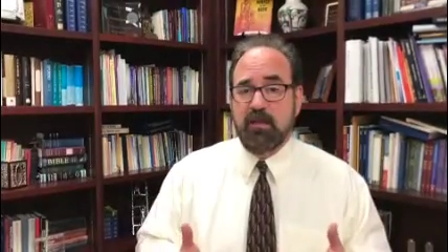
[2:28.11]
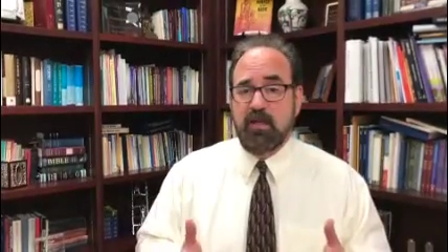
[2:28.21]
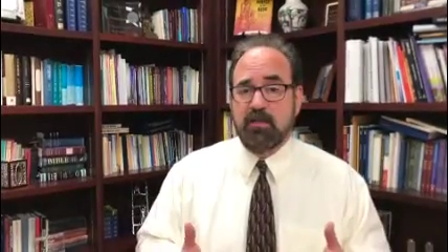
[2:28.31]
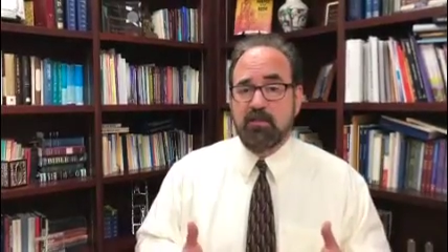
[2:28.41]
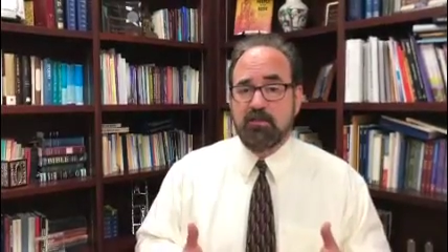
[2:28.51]

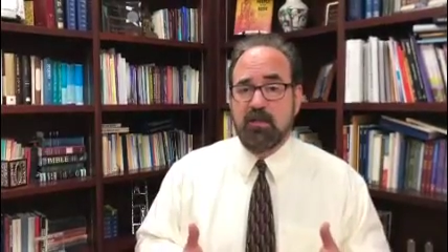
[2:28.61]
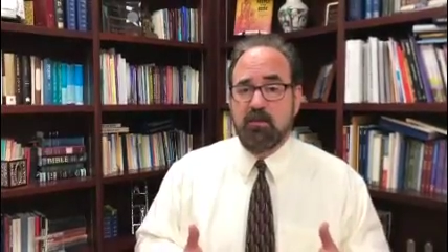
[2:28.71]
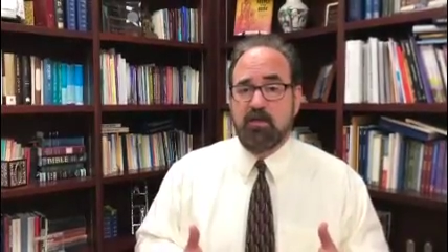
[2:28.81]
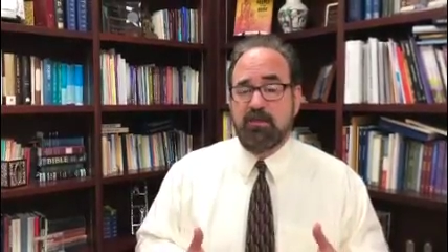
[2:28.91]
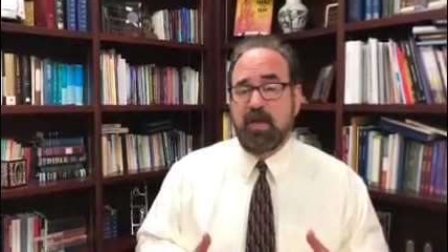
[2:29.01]
leaders,
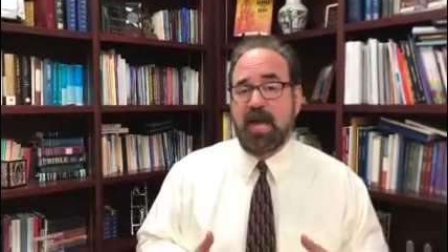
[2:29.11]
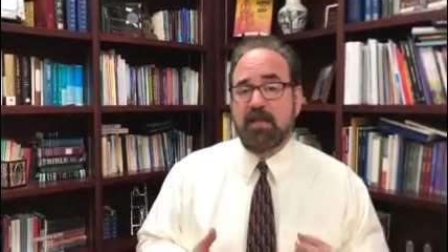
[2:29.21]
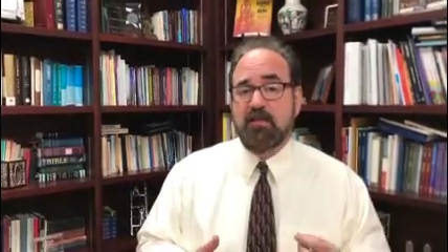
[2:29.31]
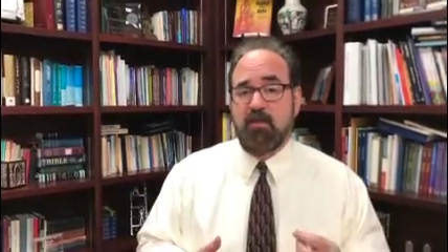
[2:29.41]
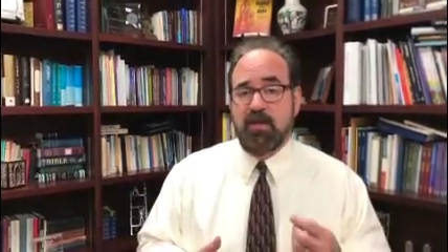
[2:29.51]
but they
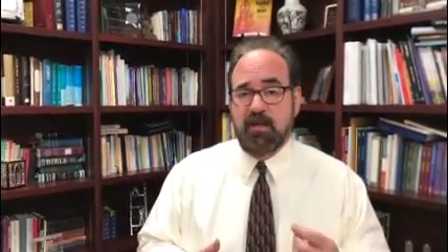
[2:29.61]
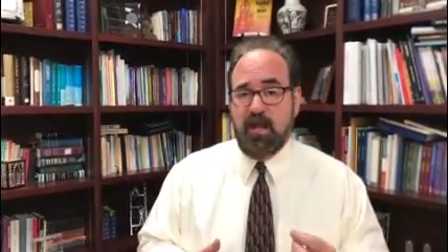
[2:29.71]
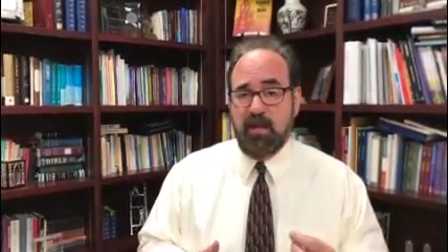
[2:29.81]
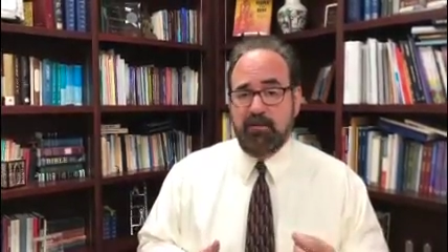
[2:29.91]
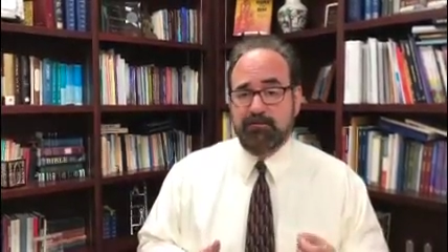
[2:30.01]
had to
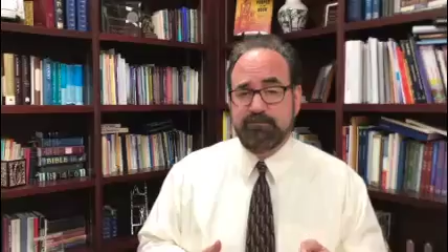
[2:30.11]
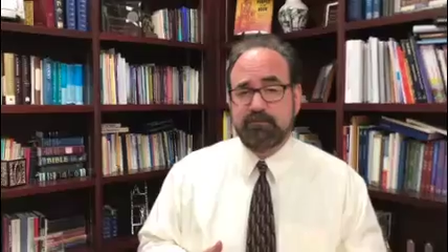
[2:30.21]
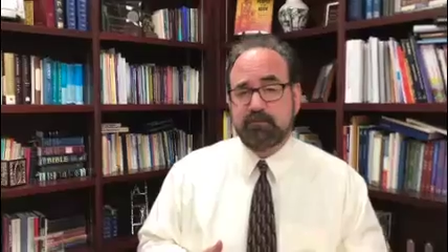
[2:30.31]
maintain